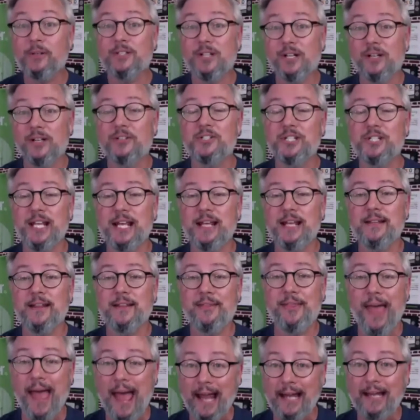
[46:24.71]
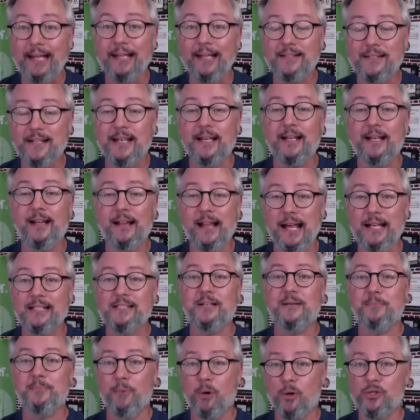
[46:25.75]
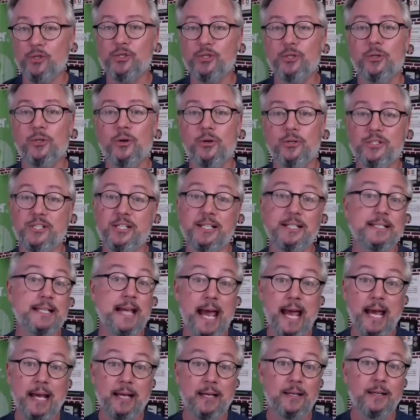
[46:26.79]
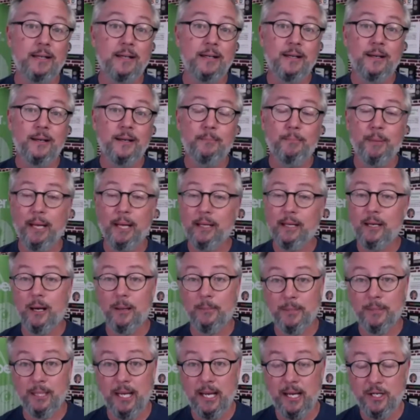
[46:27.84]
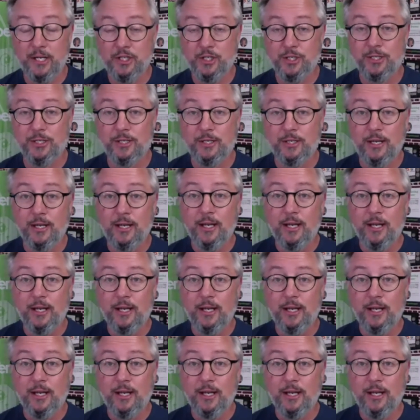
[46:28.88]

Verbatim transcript: to understand that that is a classic martial arts attack by combination.